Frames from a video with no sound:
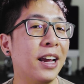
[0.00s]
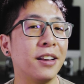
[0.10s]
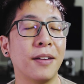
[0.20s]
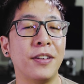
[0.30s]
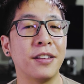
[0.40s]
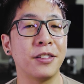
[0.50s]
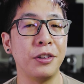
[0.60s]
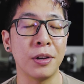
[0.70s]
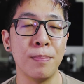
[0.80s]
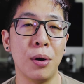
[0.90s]
the
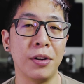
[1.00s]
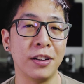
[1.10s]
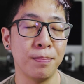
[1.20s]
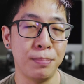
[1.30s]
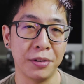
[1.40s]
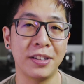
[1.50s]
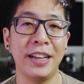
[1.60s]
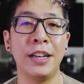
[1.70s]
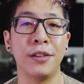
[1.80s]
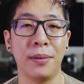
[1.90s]
A7S II components
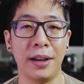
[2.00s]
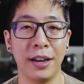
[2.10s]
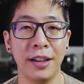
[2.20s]
built into